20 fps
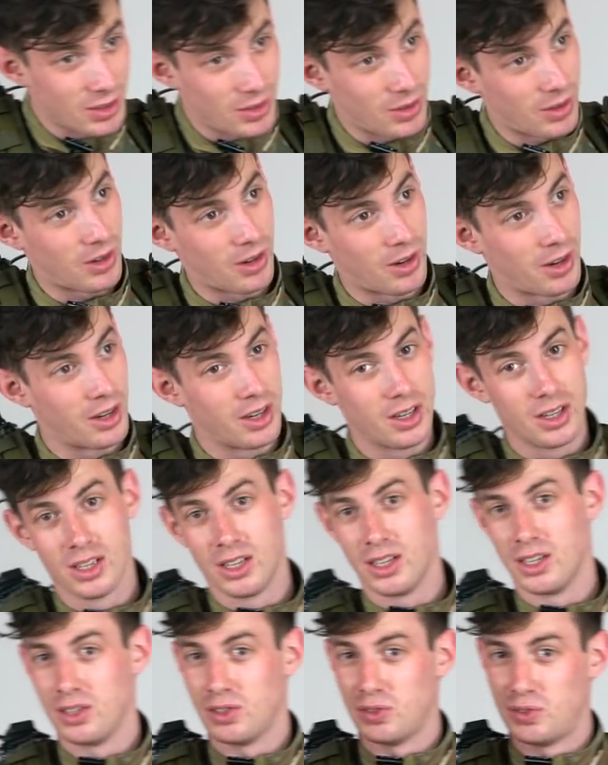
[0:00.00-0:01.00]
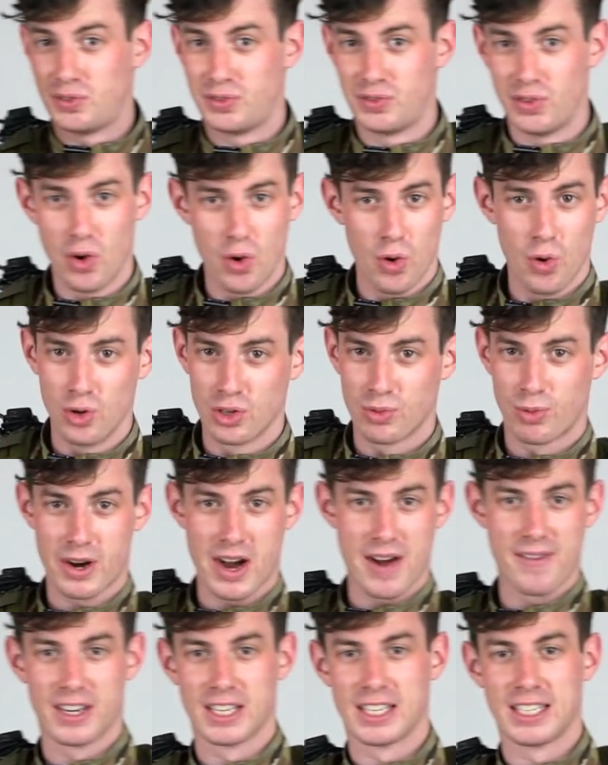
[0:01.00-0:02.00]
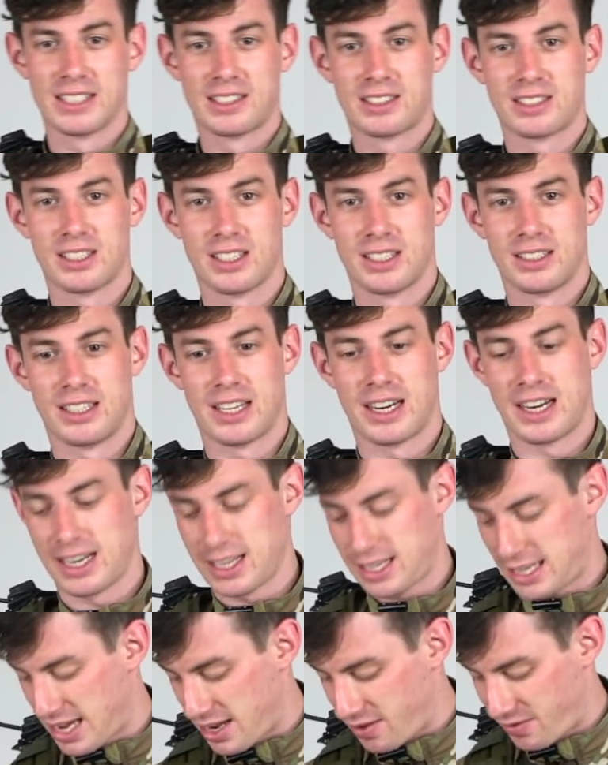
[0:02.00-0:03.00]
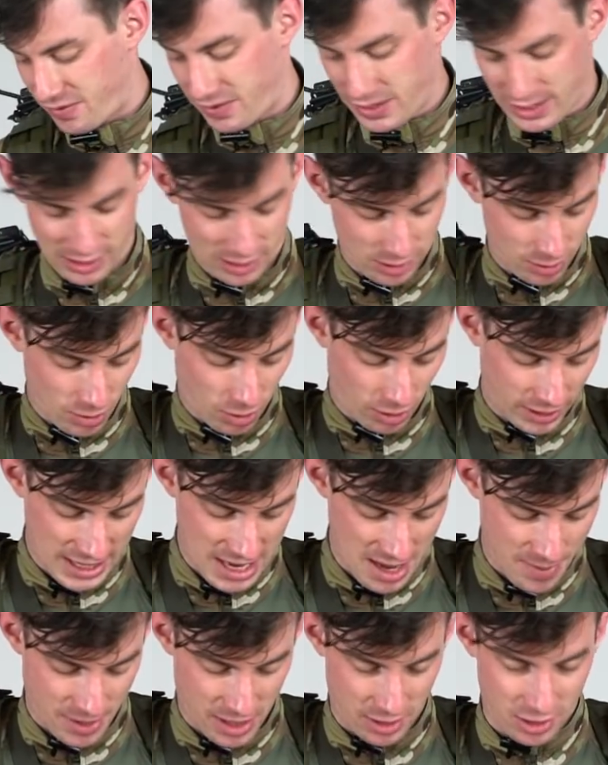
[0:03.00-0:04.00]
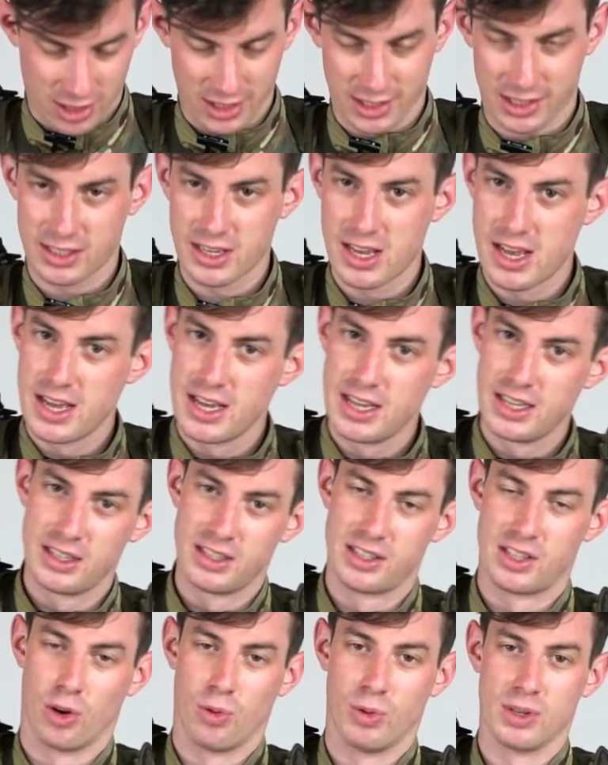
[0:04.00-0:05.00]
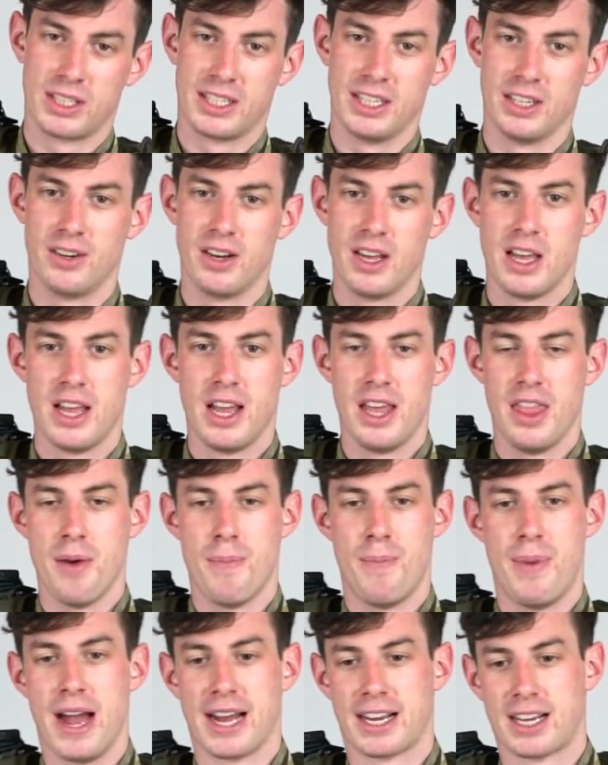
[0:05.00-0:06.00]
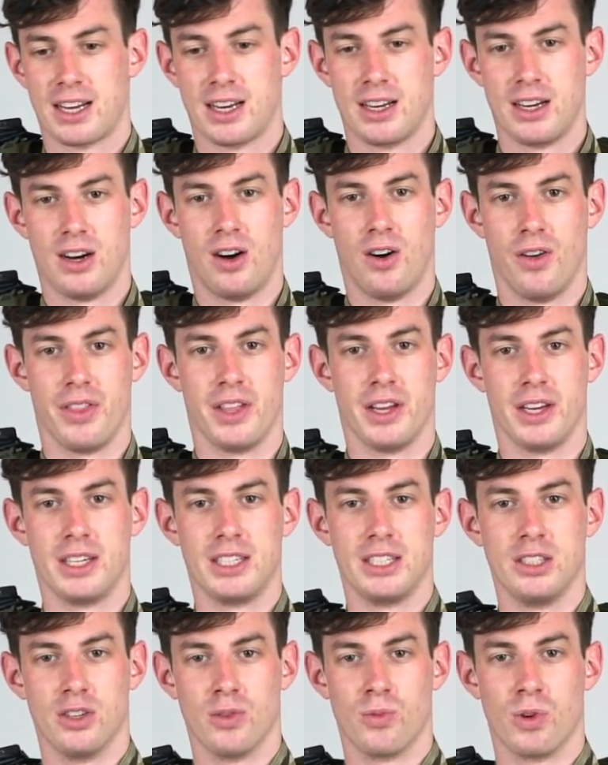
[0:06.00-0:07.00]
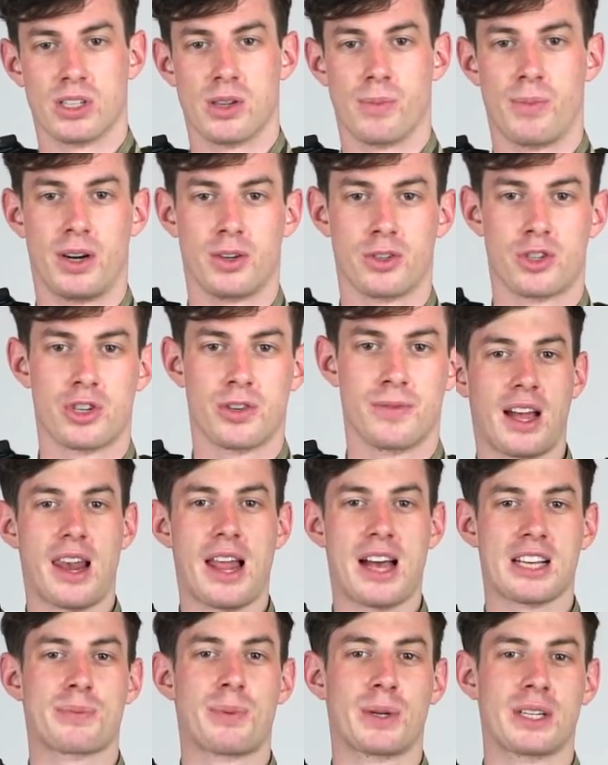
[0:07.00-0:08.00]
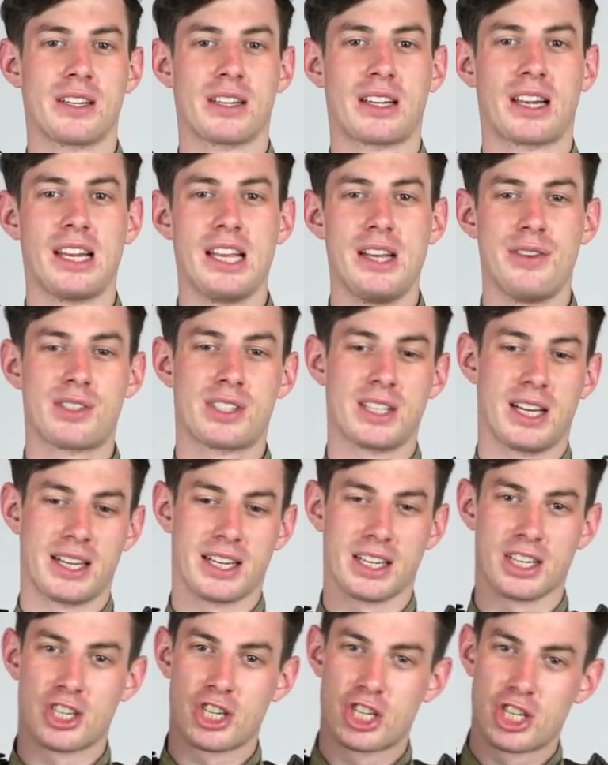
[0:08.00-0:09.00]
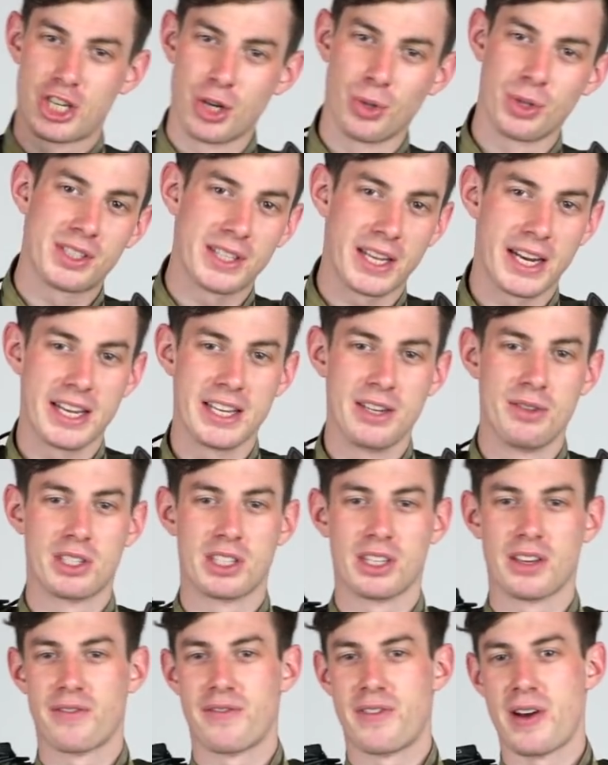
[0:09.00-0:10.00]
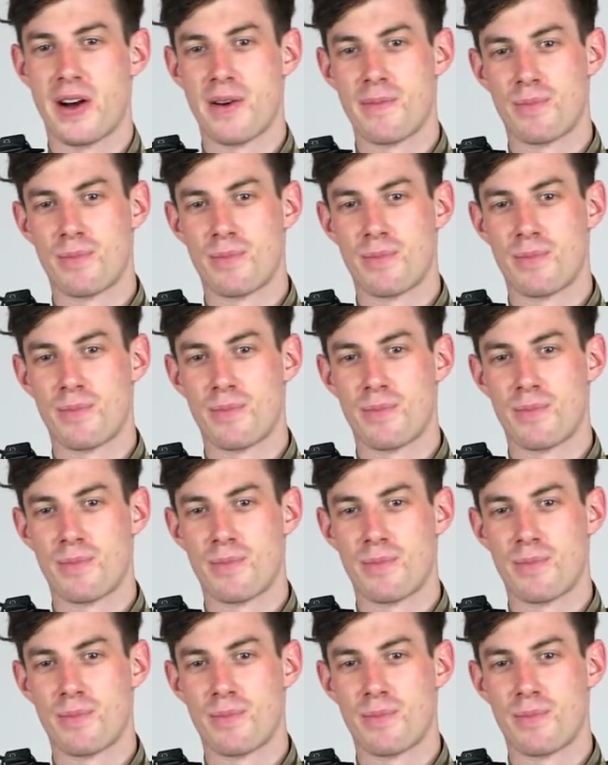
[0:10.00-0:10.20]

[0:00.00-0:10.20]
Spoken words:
or food, whatever it is that I can't fit into all the other pouches. It's always here in the back on the universal pouch. Last but not least are the shoes that I'm using. Very